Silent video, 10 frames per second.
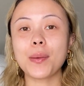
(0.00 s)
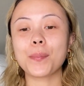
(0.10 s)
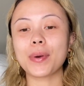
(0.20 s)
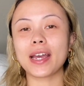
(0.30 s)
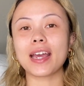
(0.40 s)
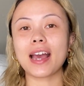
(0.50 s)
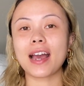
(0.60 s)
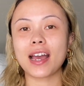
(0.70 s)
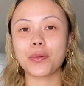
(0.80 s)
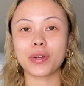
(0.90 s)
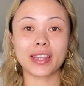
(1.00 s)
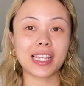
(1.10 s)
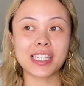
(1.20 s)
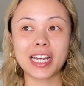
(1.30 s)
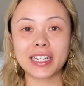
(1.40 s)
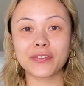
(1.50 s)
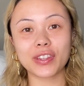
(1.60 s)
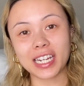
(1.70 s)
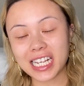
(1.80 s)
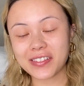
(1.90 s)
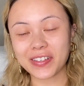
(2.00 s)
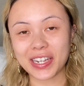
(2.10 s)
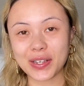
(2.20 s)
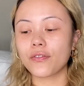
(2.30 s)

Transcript: but I will get that done for the next video.